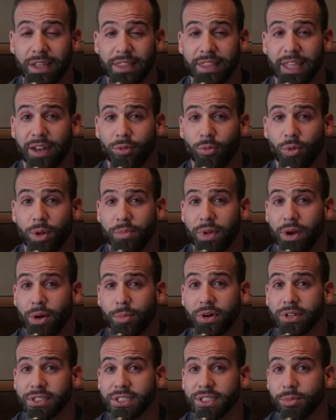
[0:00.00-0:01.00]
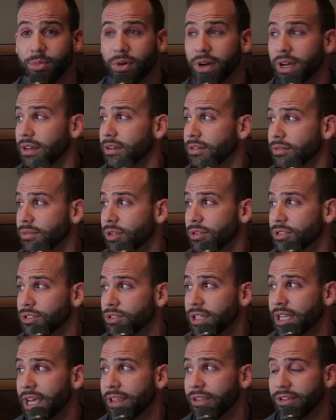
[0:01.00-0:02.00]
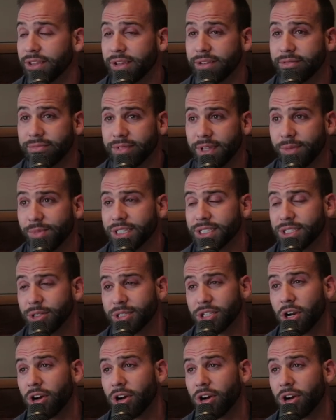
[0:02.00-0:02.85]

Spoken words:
that what better person to bring those two together than me. So it